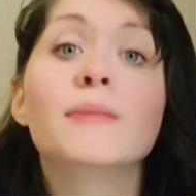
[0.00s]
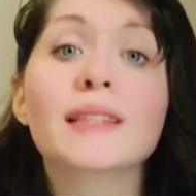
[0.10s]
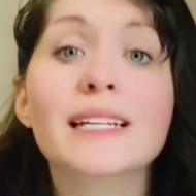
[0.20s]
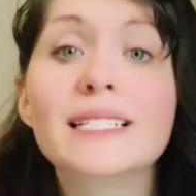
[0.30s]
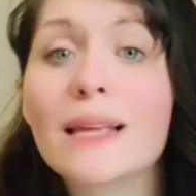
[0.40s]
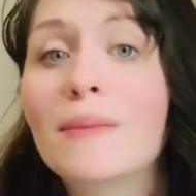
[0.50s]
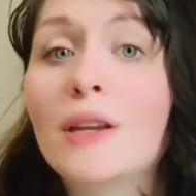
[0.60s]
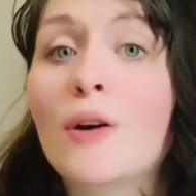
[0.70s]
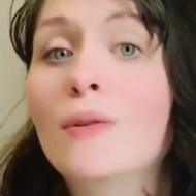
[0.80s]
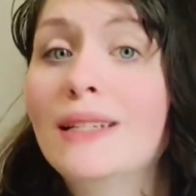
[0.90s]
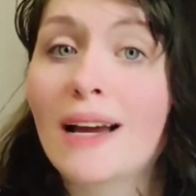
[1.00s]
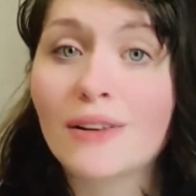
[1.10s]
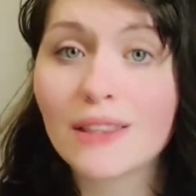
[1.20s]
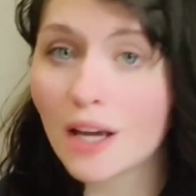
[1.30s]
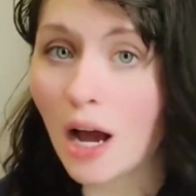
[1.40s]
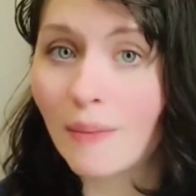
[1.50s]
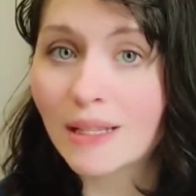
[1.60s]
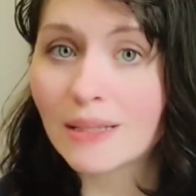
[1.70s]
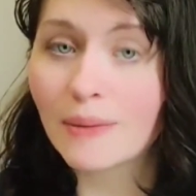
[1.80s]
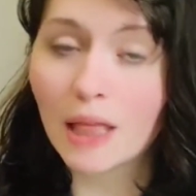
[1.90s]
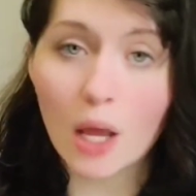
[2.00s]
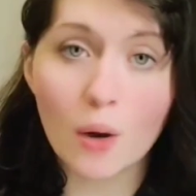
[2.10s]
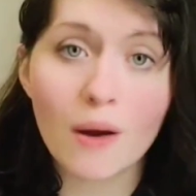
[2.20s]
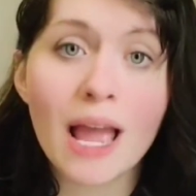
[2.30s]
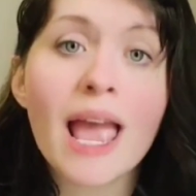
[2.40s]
please let me know down in the comments below,